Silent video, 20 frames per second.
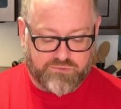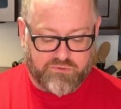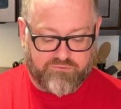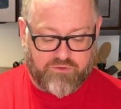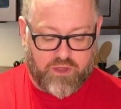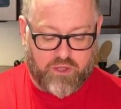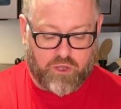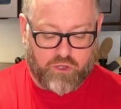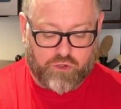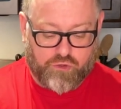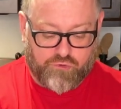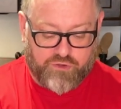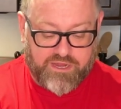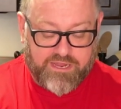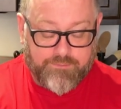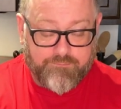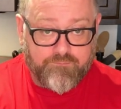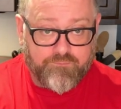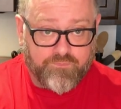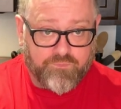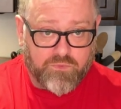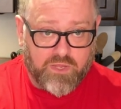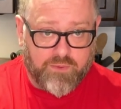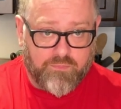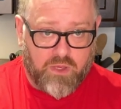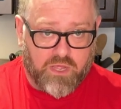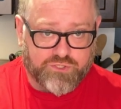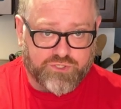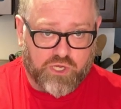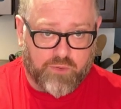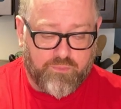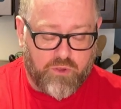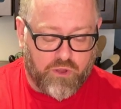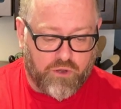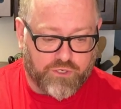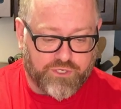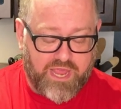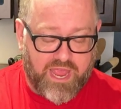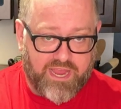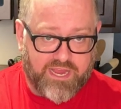We've got our cream and
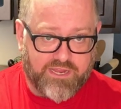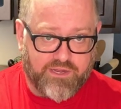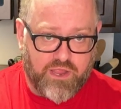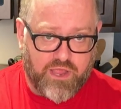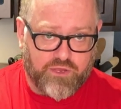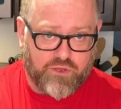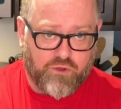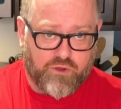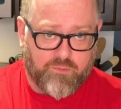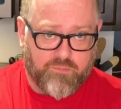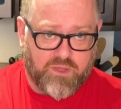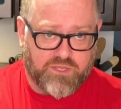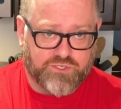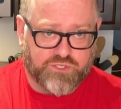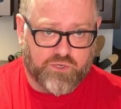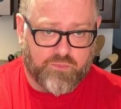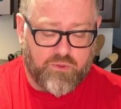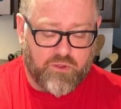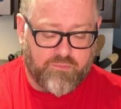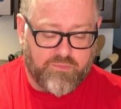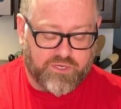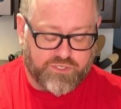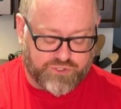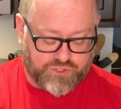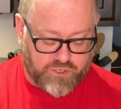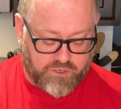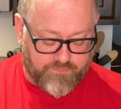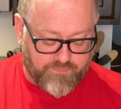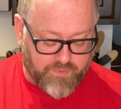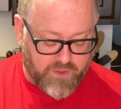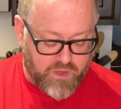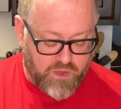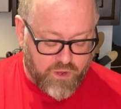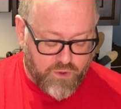egg yolk and mascarpone mixture.